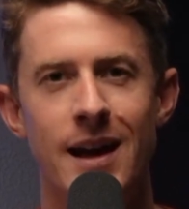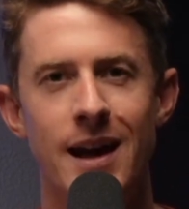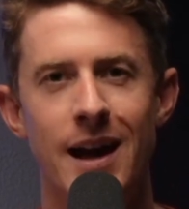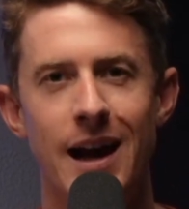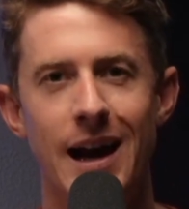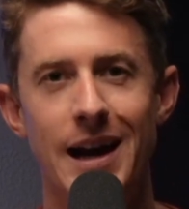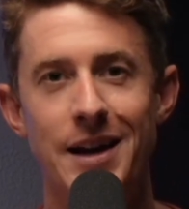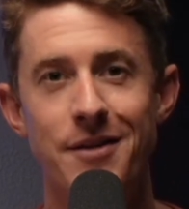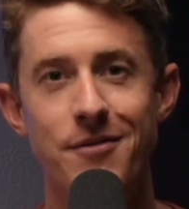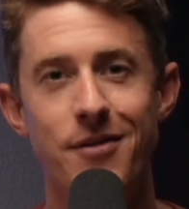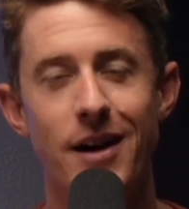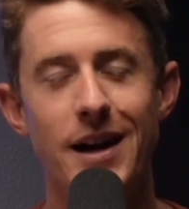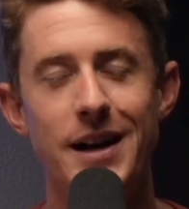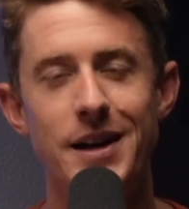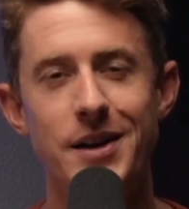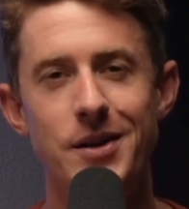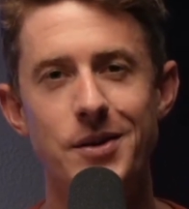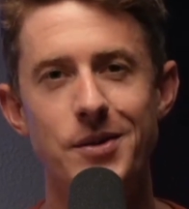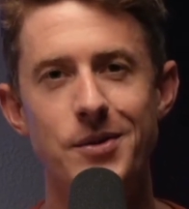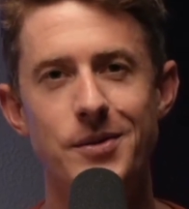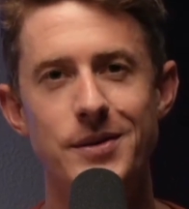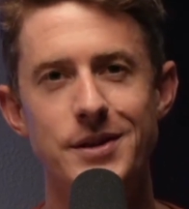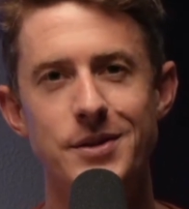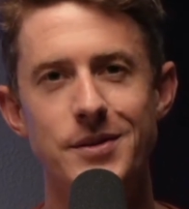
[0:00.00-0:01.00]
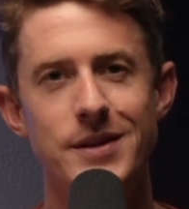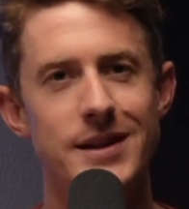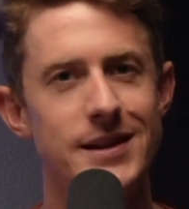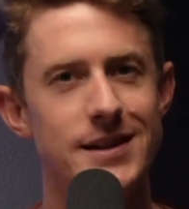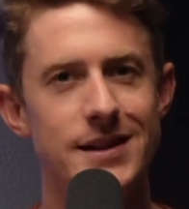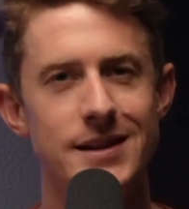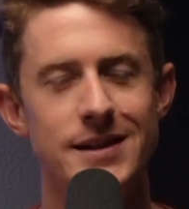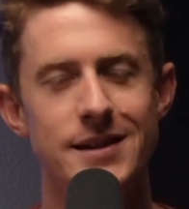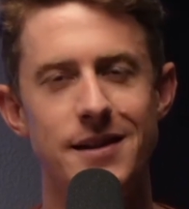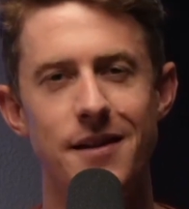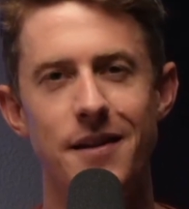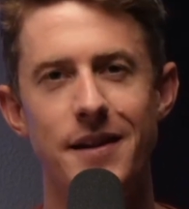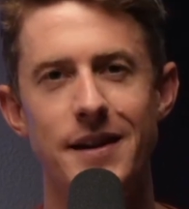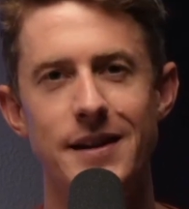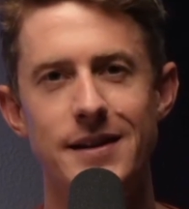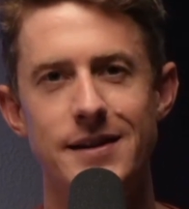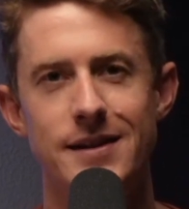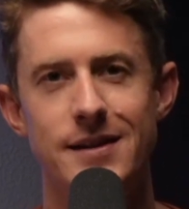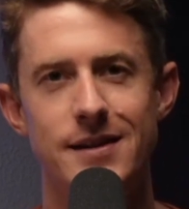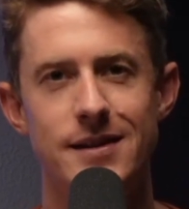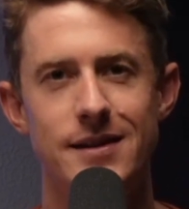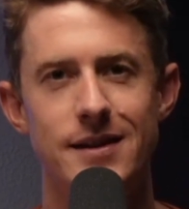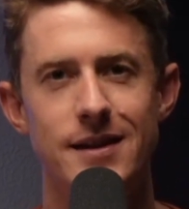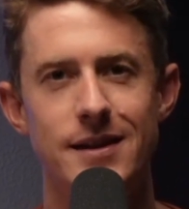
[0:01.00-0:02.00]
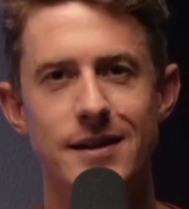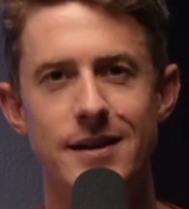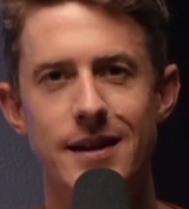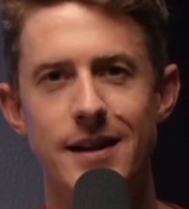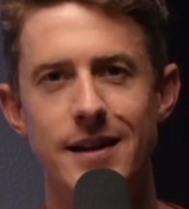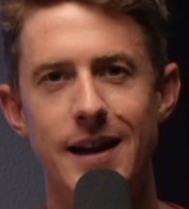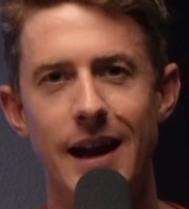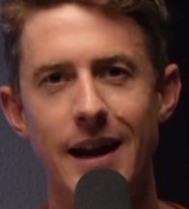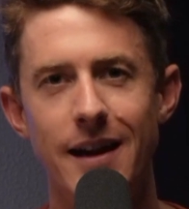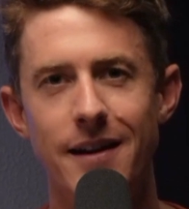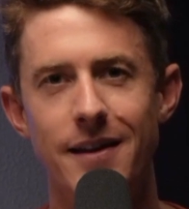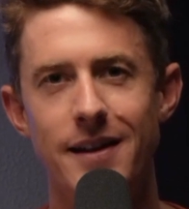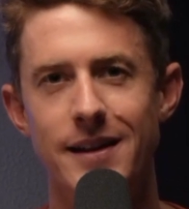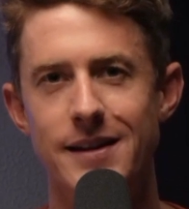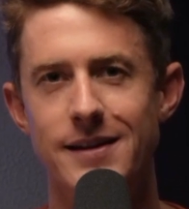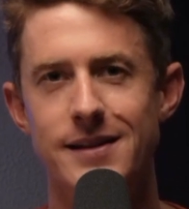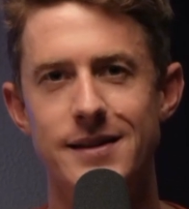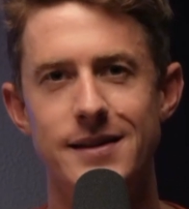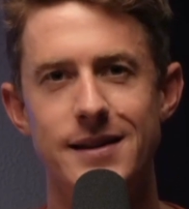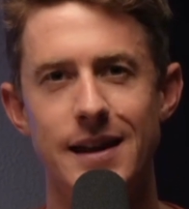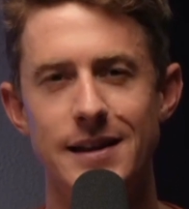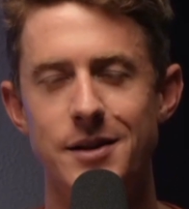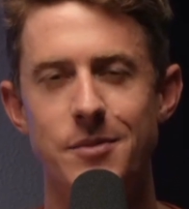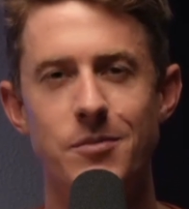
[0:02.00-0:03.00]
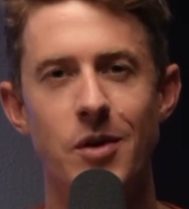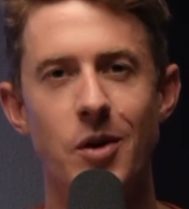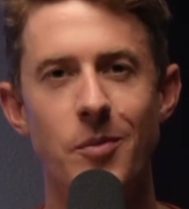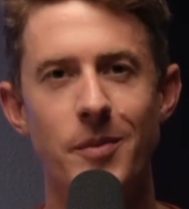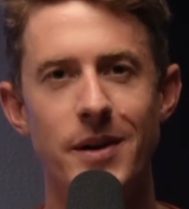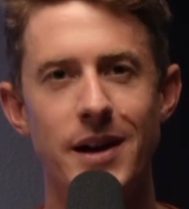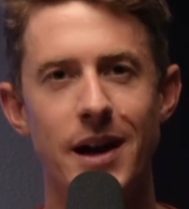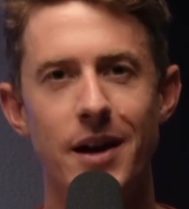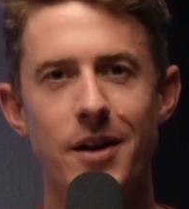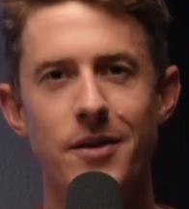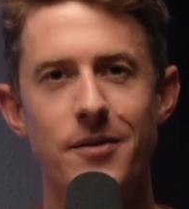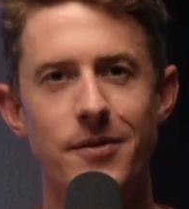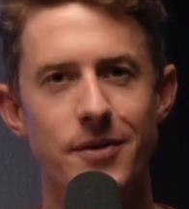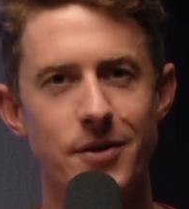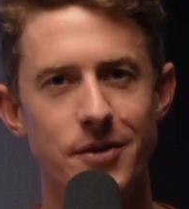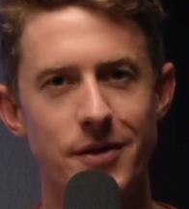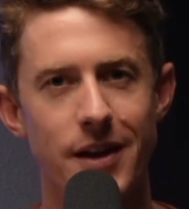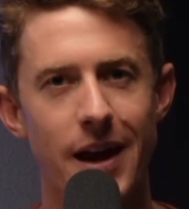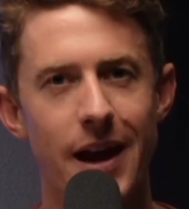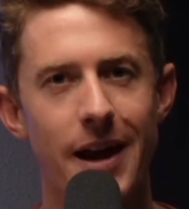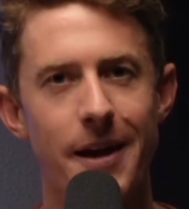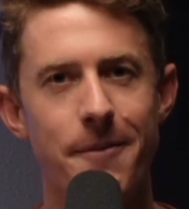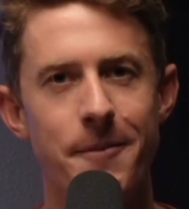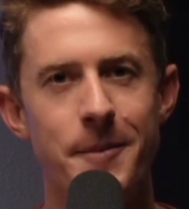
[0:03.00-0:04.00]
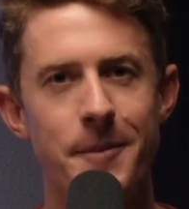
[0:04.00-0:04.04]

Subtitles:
I invite you, as you listen to this, to take this as a moment out of your day.